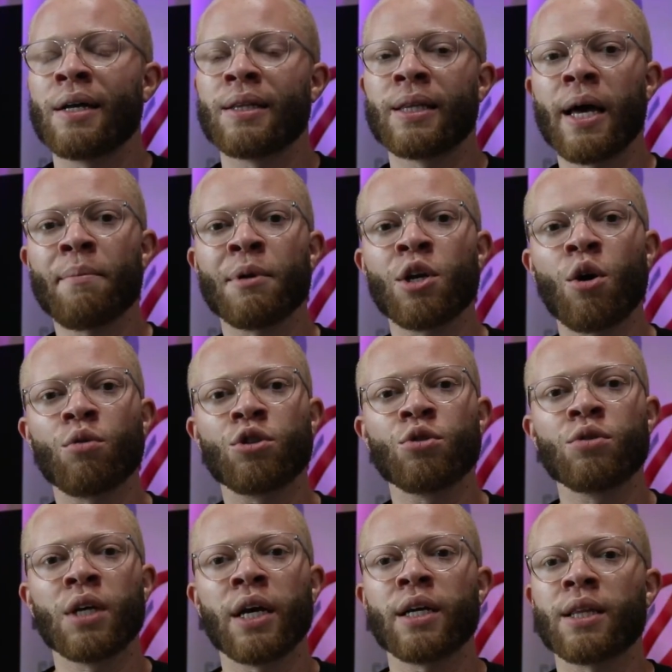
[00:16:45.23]
Let me know what you
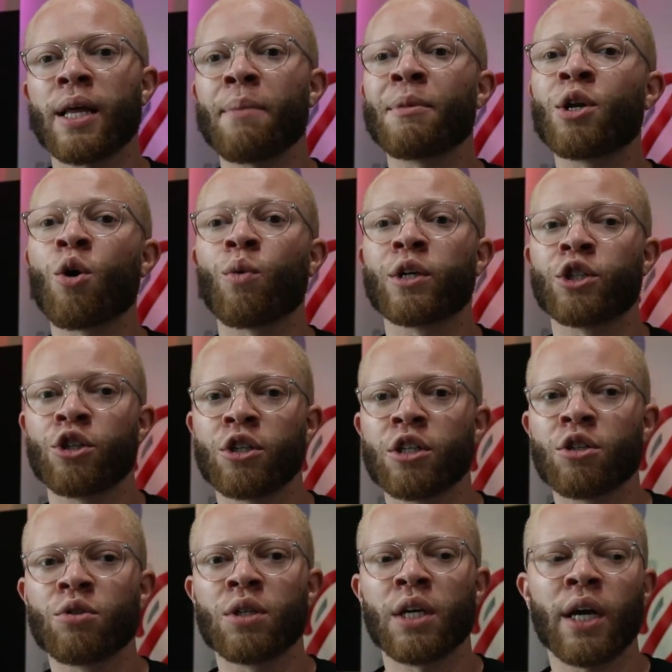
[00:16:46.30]
think. Let me know what you're
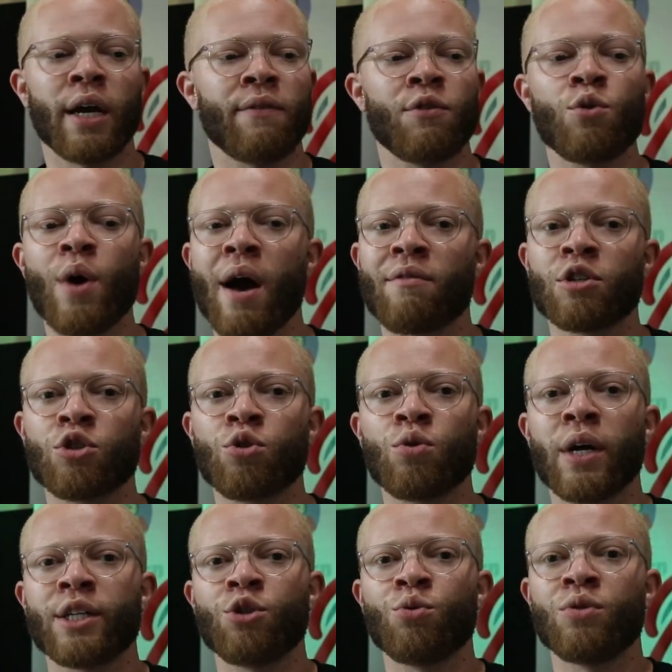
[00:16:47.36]
using. If you have a tool
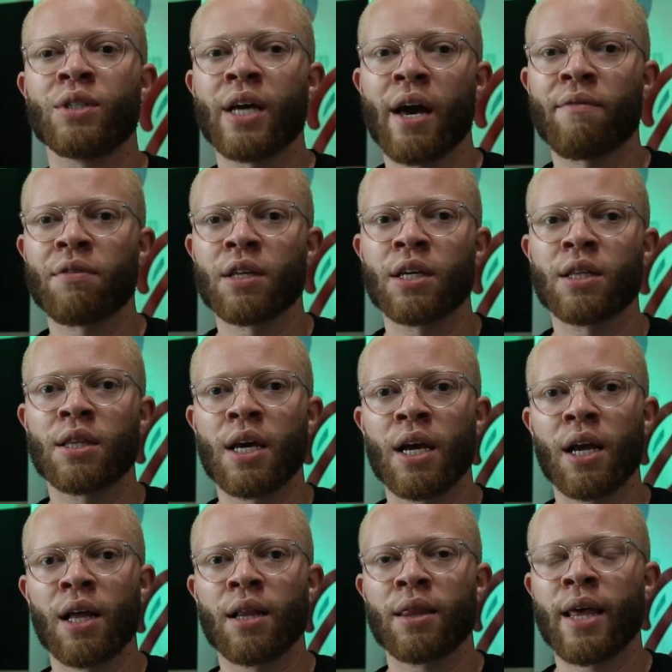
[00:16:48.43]
that you definitely
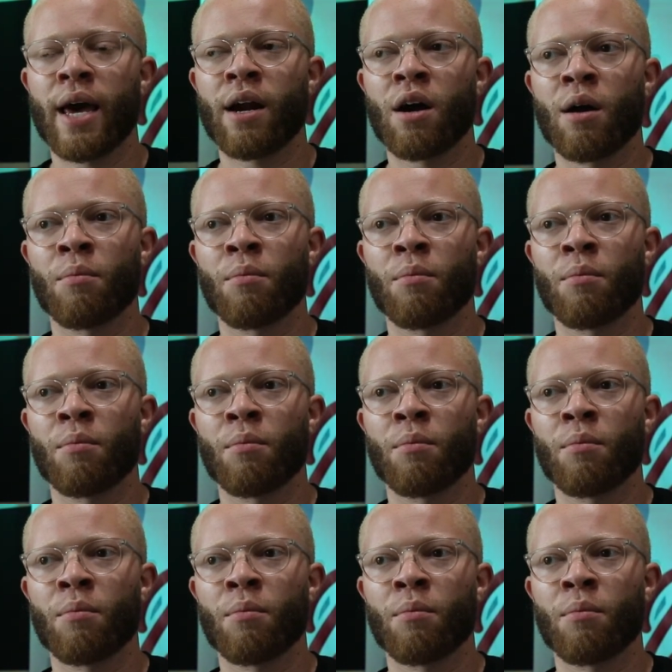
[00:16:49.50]
think that